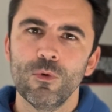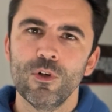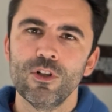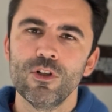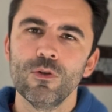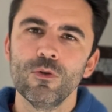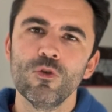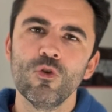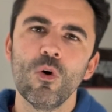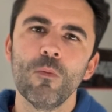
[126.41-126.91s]

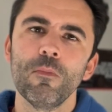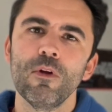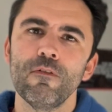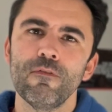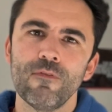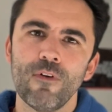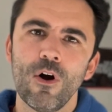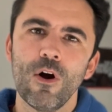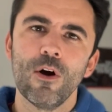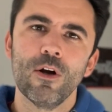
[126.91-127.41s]
which you'll normally
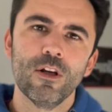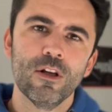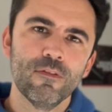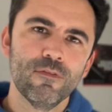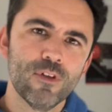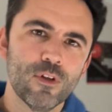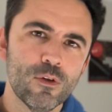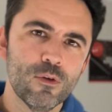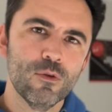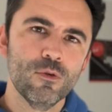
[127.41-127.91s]
find
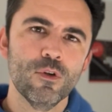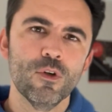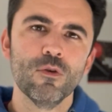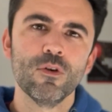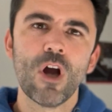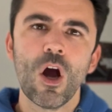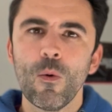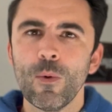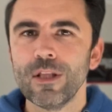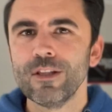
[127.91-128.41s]
if you
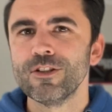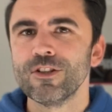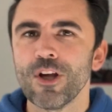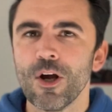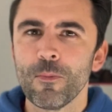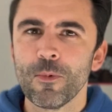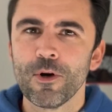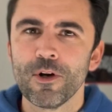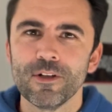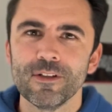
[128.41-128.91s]
go in
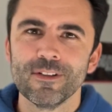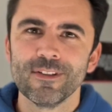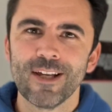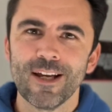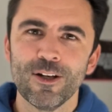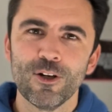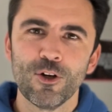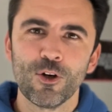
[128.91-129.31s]
somewhere and say,